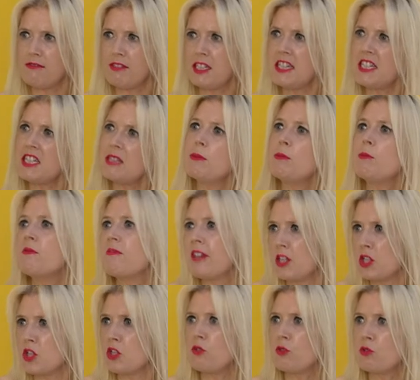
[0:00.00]
It needs to be
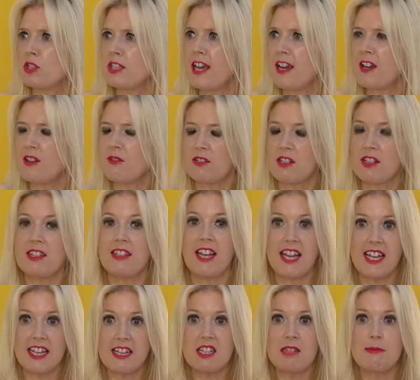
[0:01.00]
professional sound, and
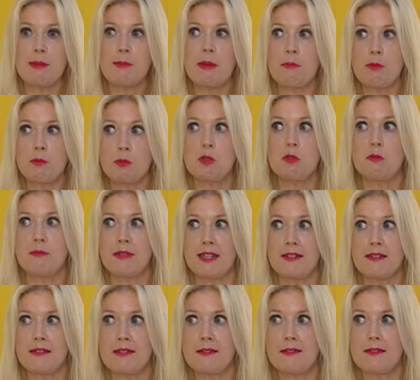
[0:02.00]
that is something people do
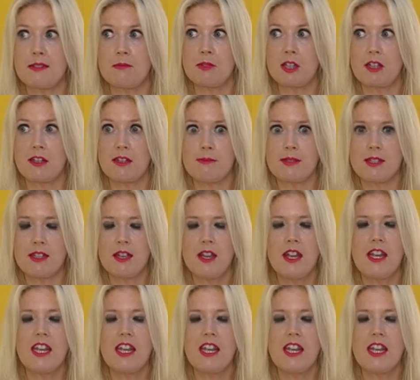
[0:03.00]
miss sometimes,